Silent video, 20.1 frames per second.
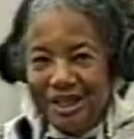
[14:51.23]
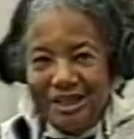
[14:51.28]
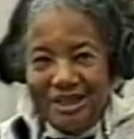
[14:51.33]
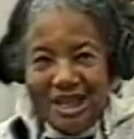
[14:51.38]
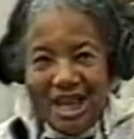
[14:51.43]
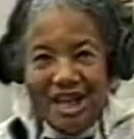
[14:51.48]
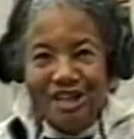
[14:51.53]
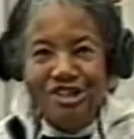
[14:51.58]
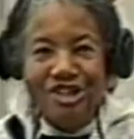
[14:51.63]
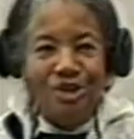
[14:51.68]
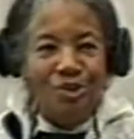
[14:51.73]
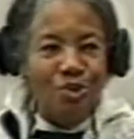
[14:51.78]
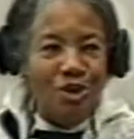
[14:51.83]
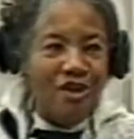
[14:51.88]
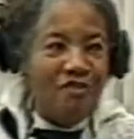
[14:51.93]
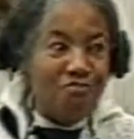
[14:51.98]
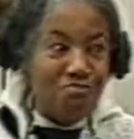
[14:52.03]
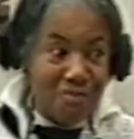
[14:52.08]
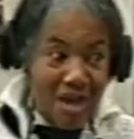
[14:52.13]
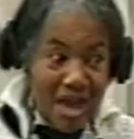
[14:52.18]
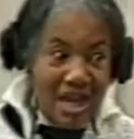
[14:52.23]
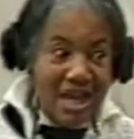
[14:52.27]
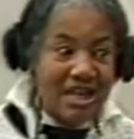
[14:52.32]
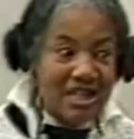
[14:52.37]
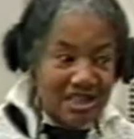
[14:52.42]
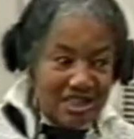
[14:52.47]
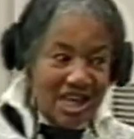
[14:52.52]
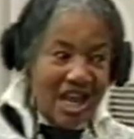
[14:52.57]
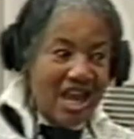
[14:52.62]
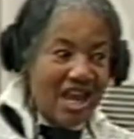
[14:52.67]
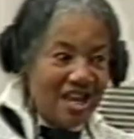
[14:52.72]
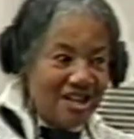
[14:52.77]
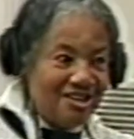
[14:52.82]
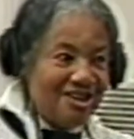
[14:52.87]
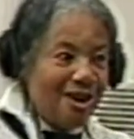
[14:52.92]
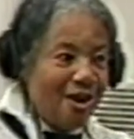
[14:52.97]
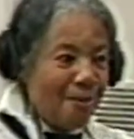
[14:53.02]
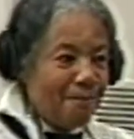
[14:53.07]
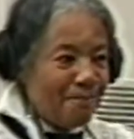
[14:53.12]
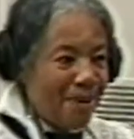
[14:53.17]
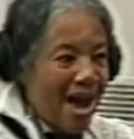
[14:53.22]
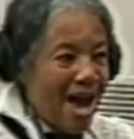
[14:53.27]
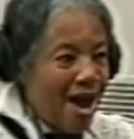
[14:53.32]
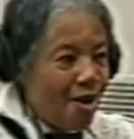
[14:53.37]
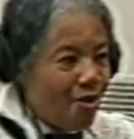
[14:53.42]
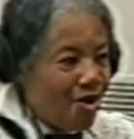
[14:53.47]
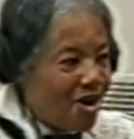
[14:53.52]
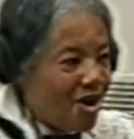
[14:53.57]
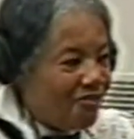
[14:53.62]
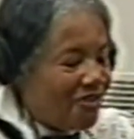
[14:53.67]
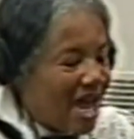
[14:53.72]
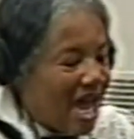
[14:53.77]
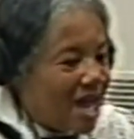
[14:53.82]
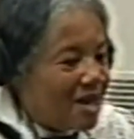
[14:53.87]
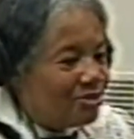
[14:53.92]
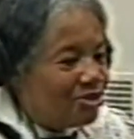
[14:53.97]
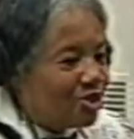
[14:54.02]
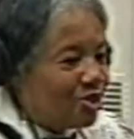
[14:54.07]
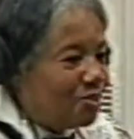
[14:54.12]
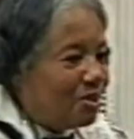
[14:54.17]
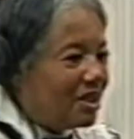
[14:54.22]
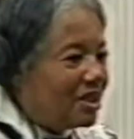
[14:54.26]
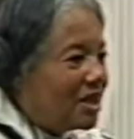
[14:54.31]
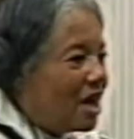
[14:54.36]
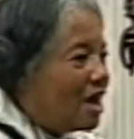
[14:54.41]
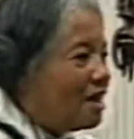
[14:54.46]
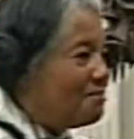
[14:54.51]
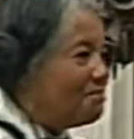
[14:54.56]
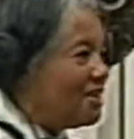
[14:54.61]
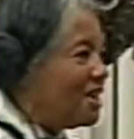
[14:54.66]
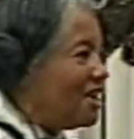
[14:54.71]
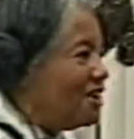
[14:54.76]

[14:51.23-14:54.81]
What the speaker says: then you would maintain your power of how to become